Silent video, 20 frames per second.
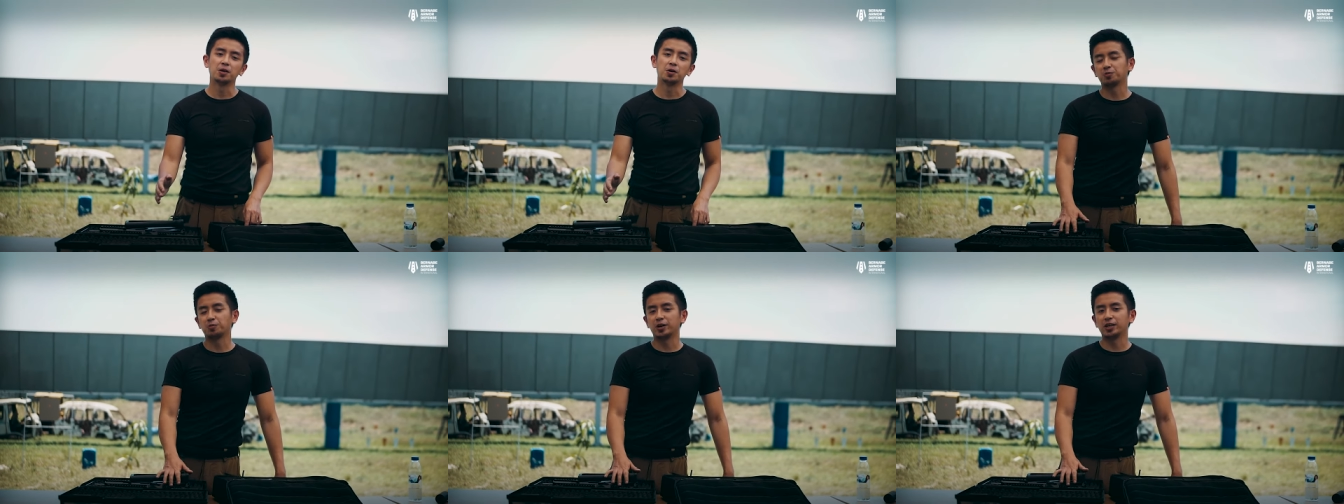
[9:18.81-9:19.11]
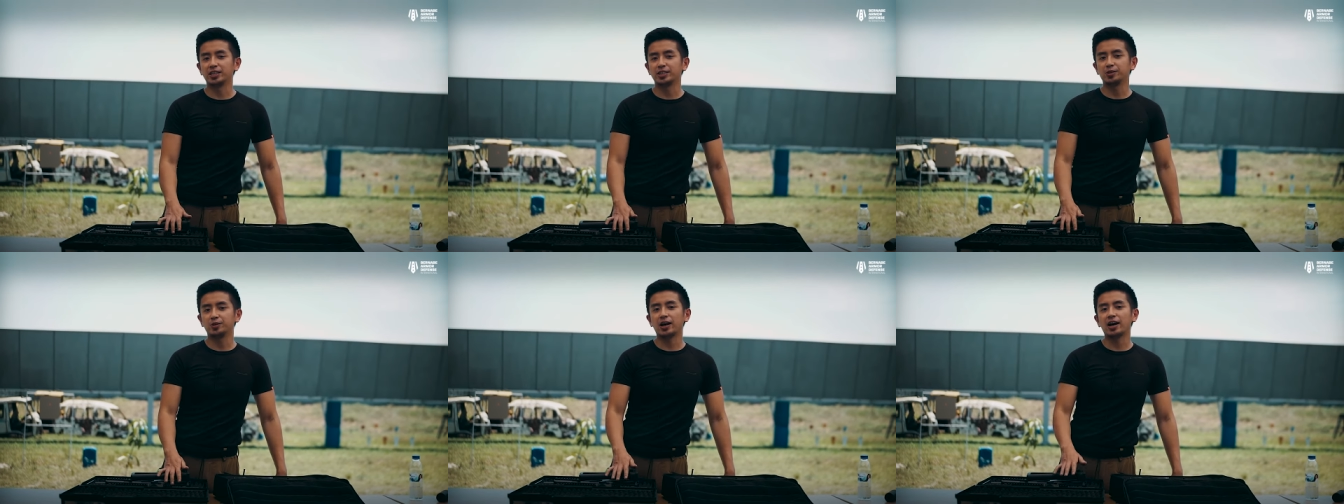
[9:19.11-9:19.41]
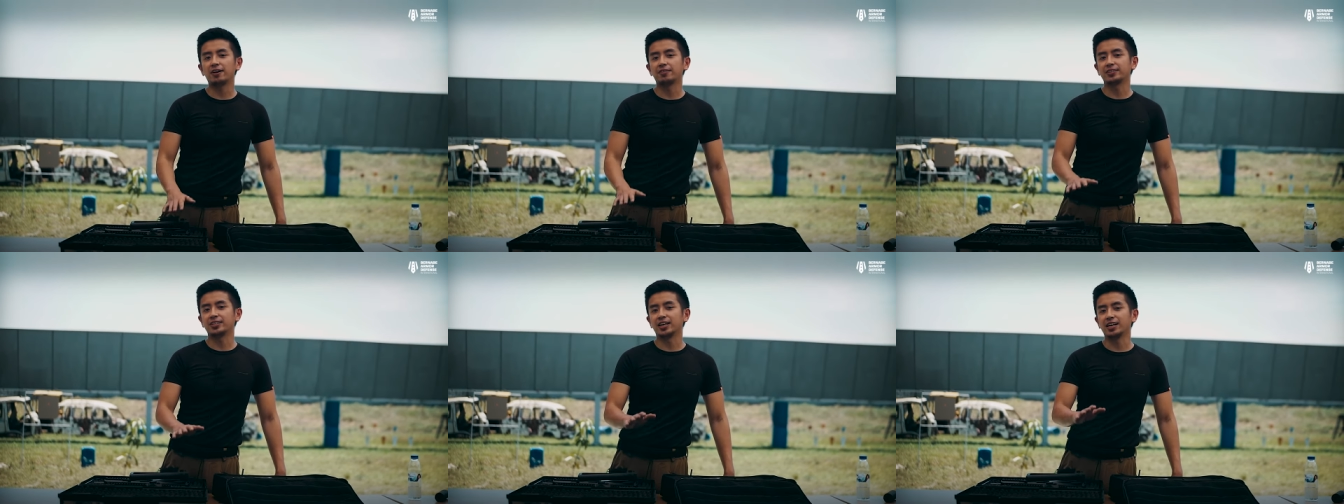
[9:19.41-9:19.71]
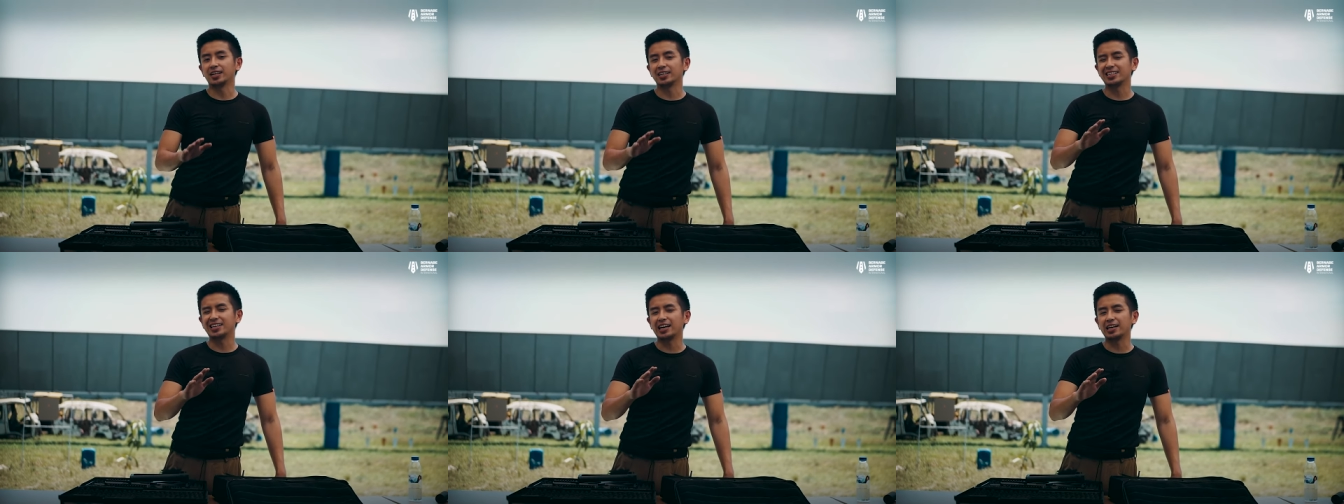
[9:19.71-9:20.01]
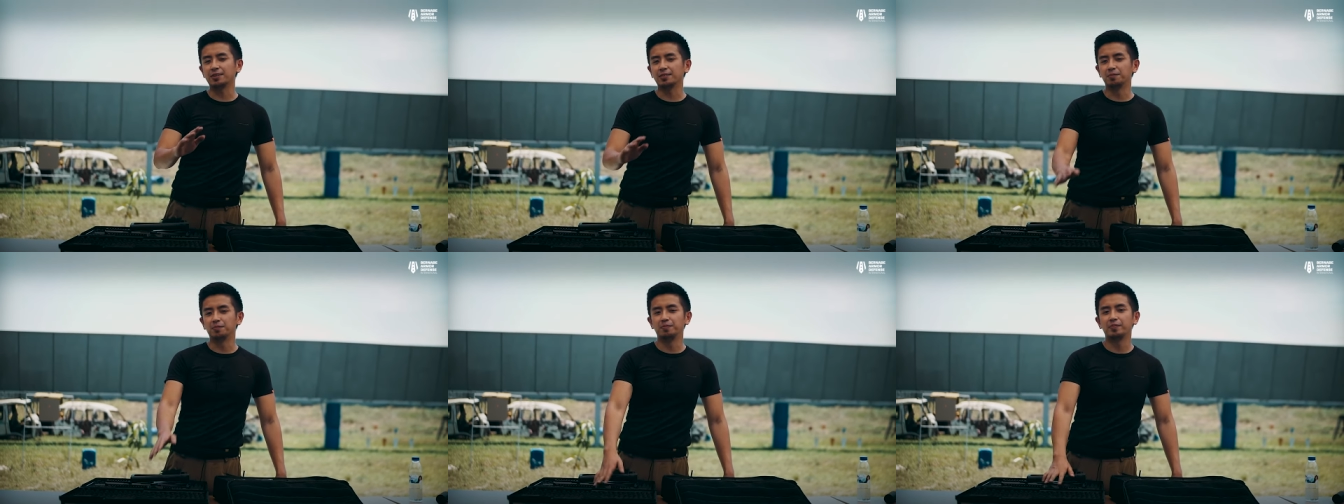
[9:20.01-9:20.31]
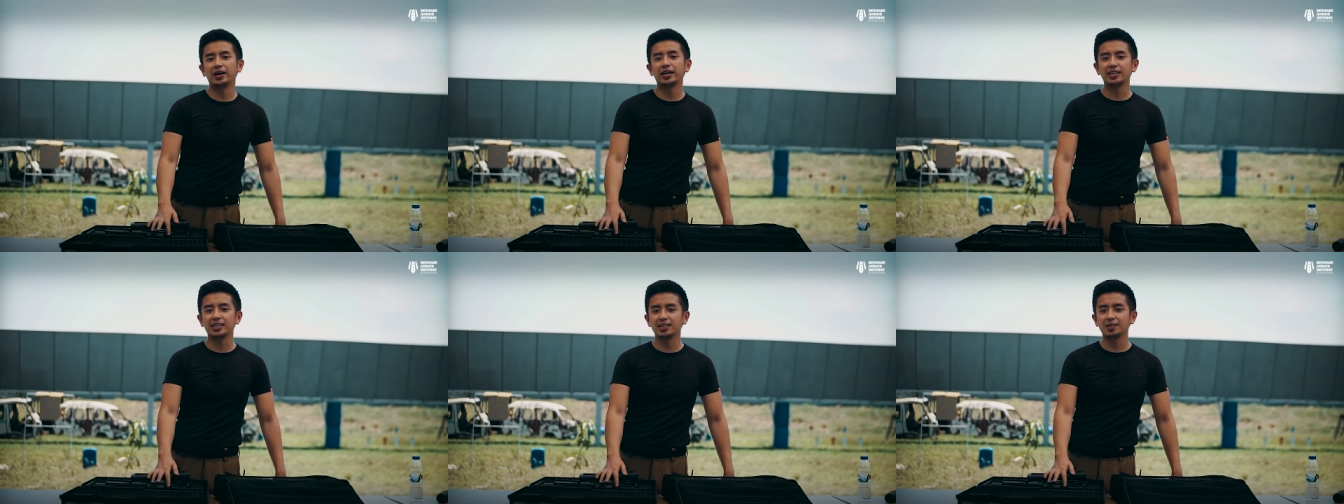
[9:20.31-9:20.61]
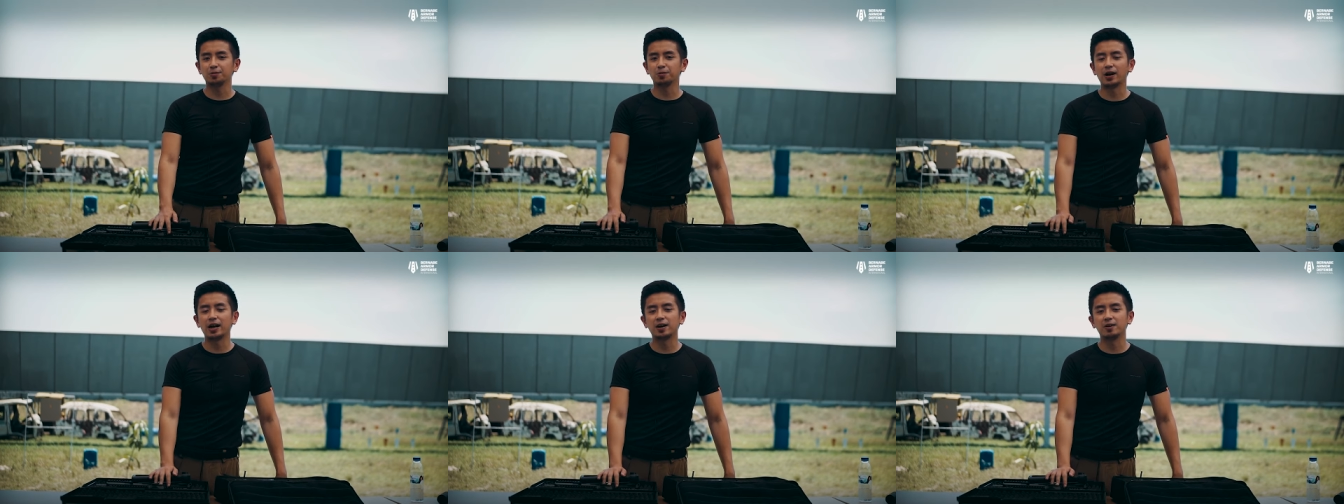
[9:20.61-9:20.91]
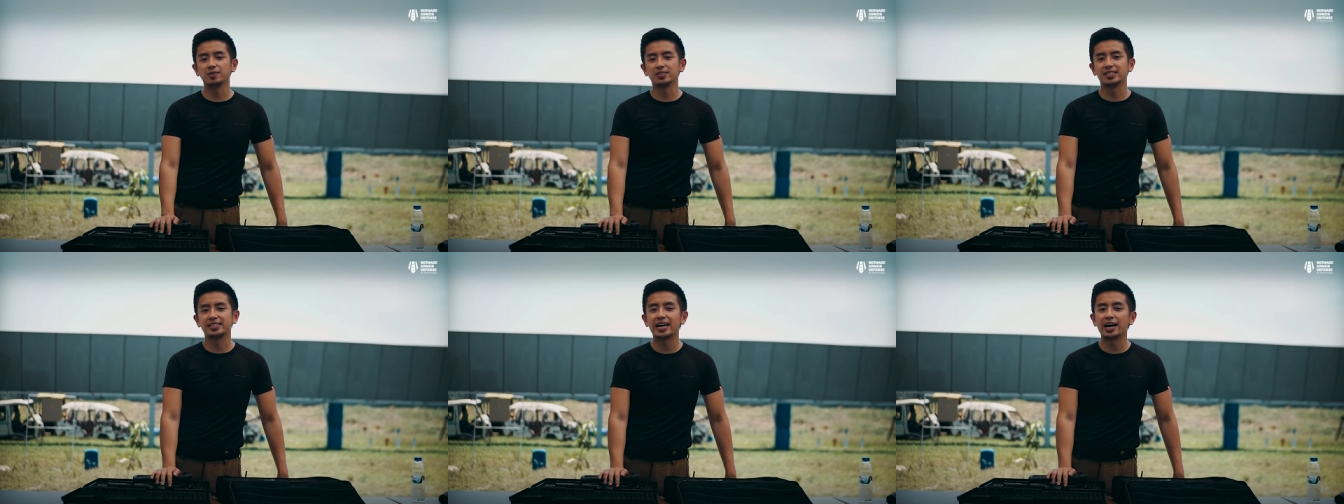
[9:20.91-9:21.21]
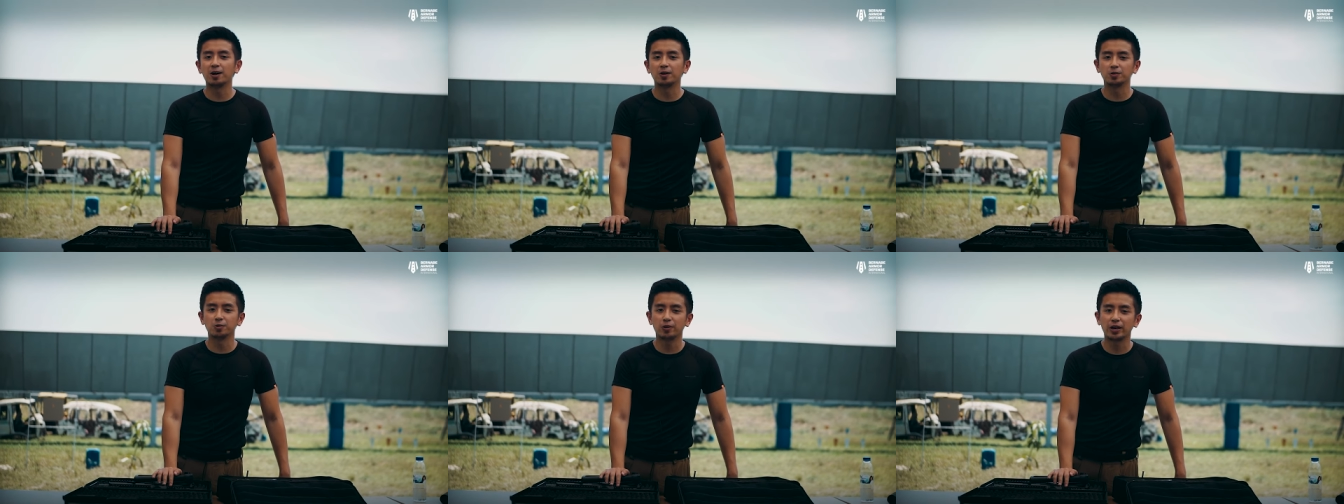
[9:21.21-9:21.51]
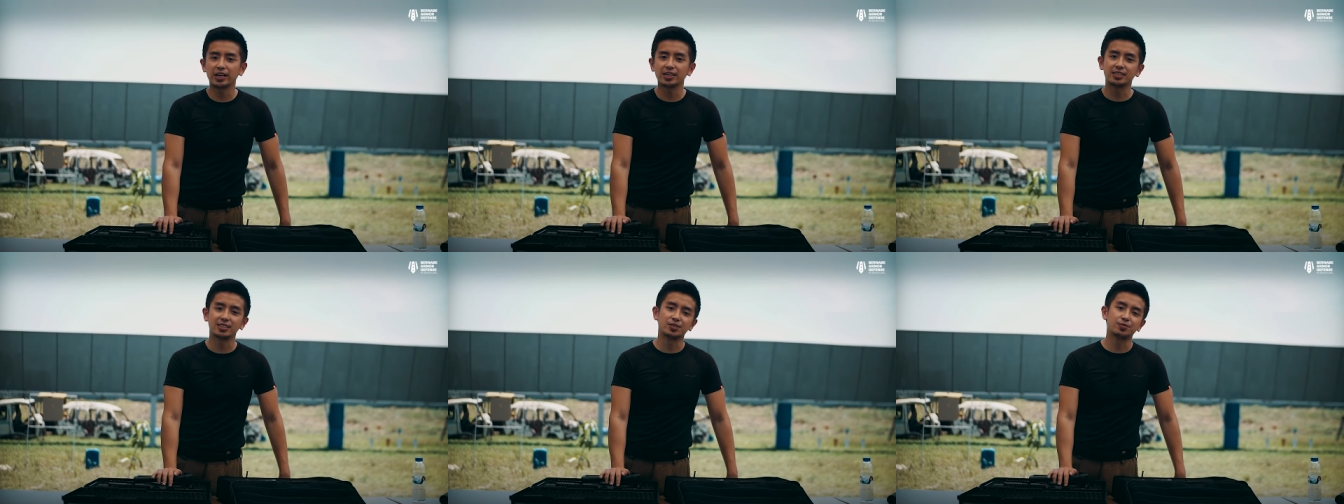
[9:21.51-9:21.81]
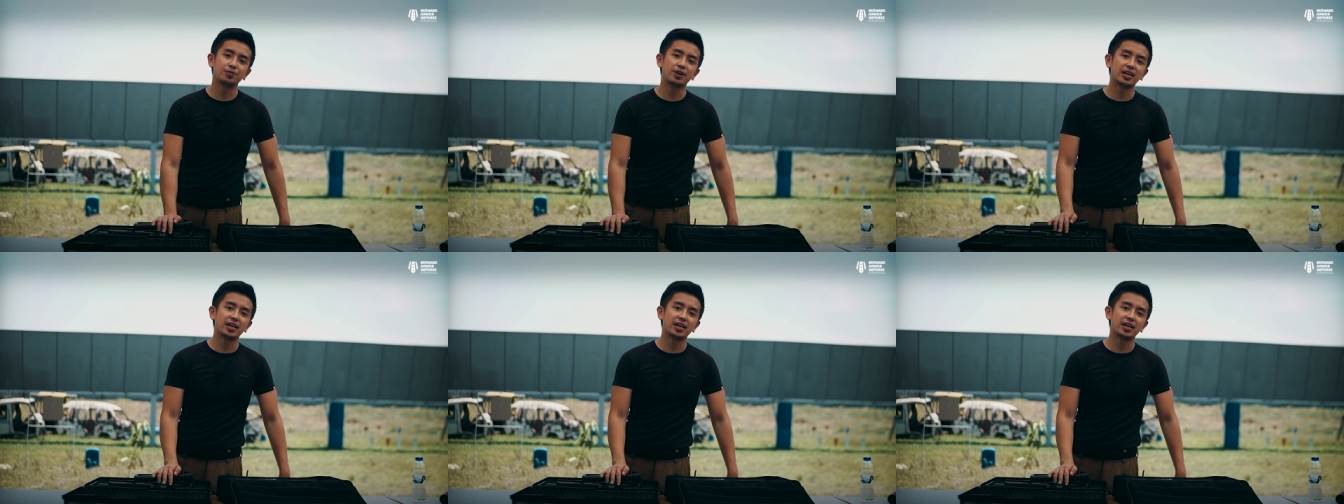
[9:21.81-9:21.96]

where you have to get many rounds downrange as